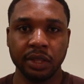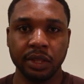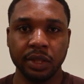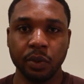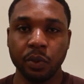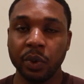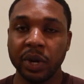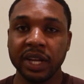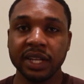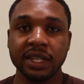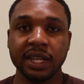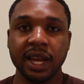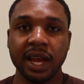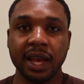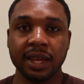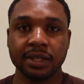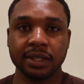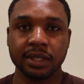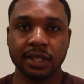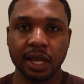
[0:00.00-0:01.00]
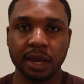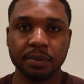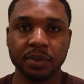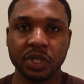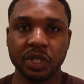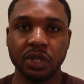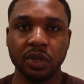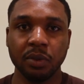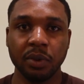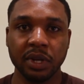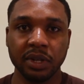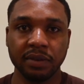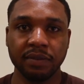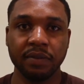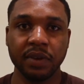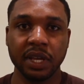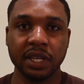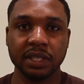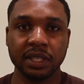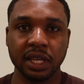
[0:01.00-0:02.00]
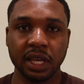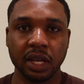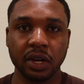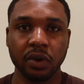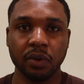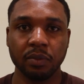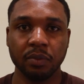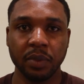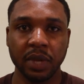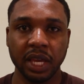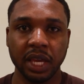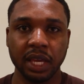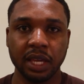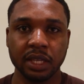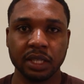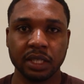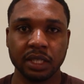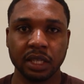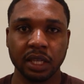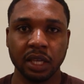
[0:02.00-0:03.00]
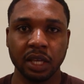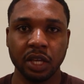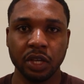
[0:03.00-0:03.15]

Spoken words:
The way they accept you when you first get on base,